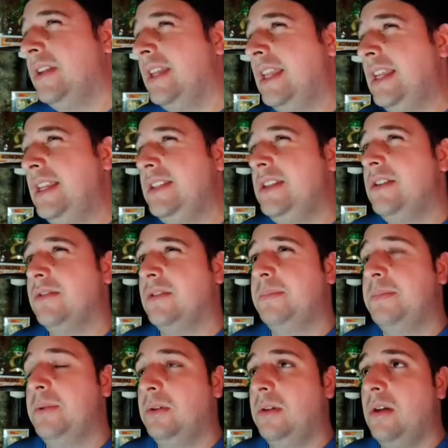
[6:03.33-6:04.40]
easier to
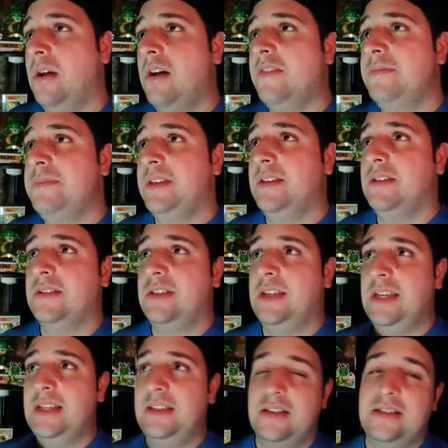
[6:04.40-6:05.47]
pull off because
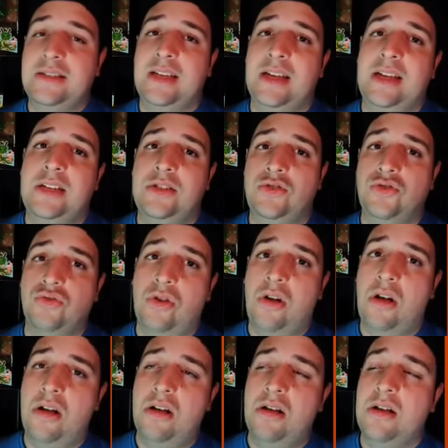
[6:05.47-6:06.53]
he does get his
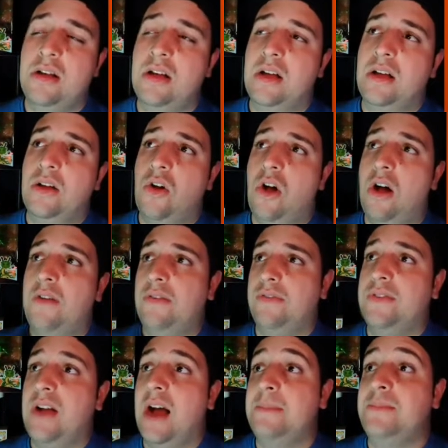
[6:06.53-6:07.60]
draw off
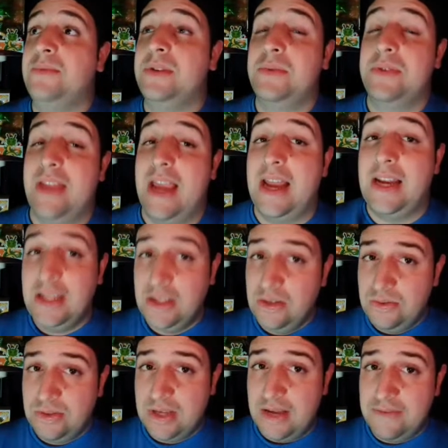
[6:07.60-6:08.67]
of comboing with any
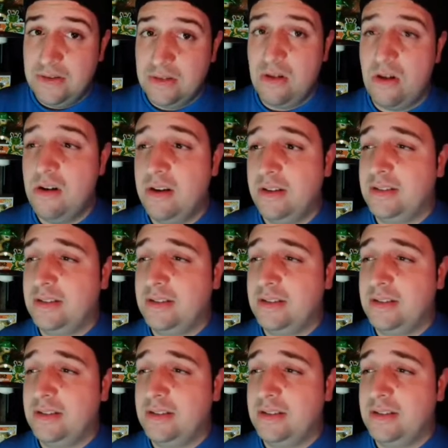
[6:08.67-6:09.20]
U7 card.